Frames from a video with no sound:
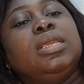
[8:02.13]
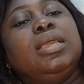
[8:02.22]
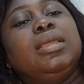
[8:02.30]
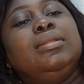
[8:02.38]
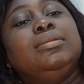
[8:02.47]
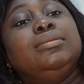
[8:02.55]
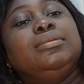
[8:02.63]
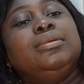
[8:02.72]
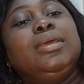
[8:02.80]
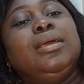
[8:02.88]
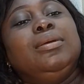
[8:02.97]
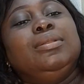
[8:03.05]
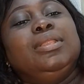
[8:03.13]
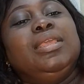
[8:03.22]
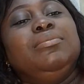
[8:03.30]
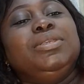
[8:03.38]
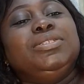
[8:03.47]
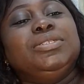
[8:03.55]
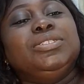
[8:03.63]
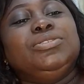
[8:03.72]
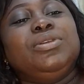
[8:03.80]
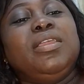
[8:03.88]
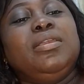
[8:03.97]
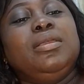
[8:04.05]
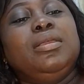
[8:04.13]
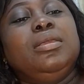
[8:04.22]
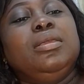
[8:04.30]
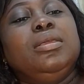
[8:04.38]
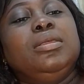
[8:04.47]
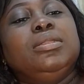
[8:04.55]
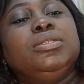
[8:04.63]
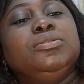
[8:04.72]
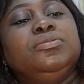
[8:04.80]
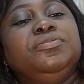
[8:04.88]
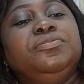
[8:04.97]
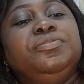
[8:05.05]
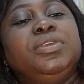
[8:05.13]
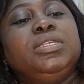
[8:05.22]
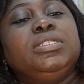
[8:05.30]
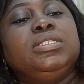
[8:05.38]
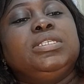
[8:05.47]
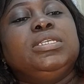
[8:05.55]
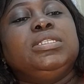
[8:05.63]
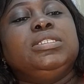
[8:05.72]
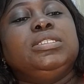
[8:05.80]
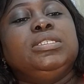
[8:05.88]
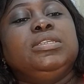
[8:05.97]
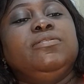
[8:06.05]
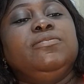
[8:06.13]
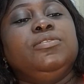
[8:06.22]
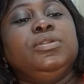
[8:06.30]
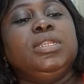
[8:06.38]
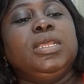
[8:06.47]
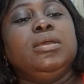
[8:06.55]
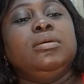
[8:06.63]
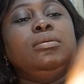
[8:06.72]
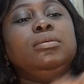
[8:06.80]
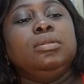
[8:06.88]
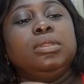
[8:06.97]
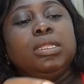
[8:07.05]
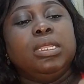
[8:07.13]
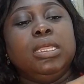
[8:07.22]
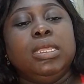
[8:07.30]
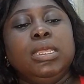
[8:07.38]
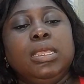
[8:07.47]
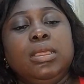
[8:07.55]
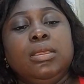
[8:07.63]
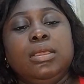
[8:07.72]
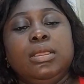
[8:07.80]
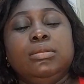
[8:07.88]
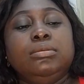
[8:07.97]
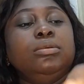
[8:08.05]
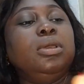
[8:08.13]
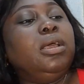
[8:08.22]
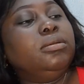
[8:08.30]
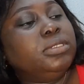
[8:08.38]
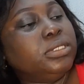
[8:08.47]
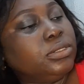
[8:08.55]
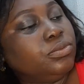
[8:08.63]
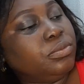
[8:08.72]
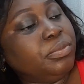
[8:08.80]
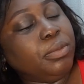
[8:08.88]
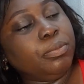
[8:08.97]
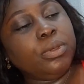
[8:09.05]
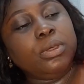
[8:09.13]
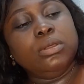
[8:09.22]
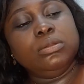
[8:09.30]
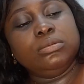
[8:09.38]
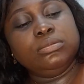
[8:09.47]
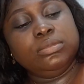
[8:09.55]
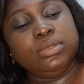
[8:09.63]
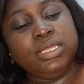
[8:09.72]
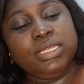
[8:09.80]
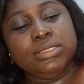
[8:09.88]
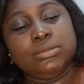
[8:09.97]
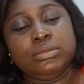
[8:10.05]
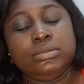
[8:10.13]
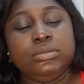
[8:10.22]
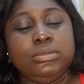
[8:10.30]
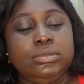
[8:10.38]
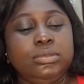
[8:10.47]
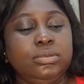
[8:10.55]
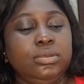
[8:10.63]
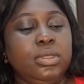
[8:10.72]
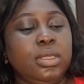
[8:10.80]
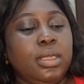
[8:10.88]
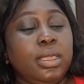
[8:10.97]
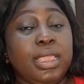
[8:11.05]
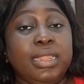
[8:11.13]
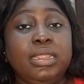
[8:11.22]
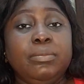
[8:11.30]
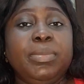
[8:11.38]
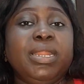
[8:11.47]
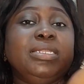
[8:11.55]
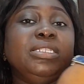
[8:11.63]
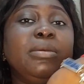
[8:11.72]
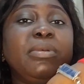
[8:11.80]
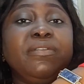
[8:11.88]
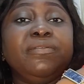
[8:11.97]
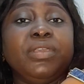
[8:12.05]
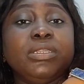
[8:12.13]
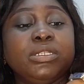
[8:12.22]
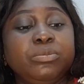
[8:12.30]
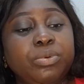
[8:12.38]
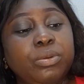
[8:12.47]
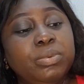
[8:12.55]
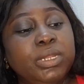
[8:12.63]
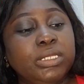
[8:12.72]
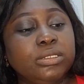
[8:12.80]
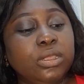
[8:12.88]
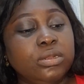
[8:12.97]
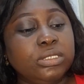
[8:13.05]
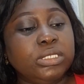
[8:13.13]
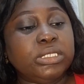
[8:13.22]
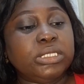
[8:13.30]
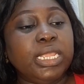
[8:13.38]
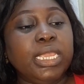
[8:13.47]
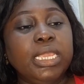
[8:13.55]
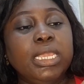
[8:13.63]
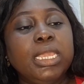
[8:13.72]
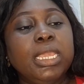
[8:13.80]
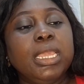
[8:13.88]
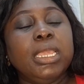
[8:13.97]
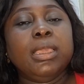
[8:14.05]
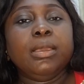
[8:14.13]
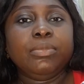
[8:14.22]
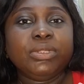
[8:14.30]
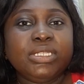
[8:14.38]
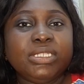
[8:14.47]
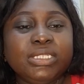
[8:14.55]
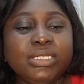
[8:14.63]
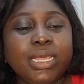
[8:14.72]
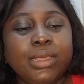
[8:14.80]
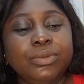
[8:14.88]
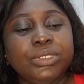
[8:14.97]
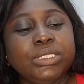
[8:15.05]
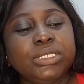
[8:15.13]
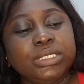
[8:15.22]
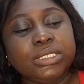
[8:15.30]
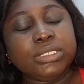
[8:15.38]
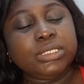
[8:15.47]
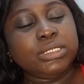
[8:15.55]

I don't know how. Let me just try to fix it for now. I don't know how this will be, but it's, I think by the time I fix it properly, it's gonna stay. But this is how it is.